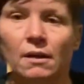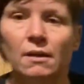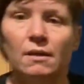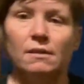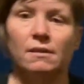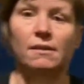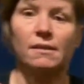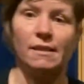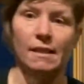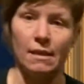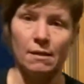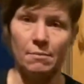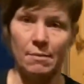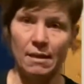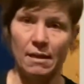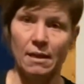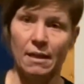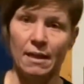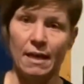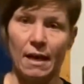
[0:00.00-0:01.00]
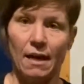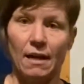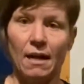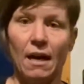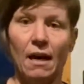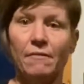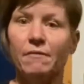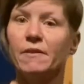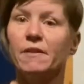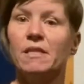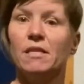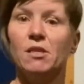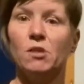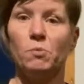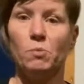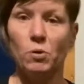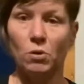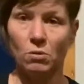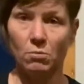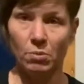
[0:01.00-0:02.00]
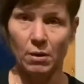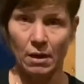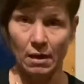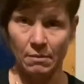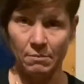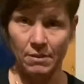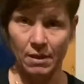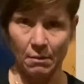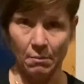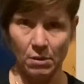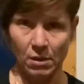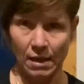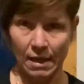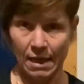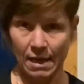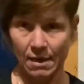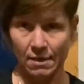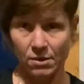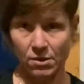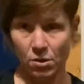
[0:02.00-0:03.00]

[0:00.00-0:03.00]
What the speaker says: cinnamon, again, 1/2 teaspoon, but I'm doubling it.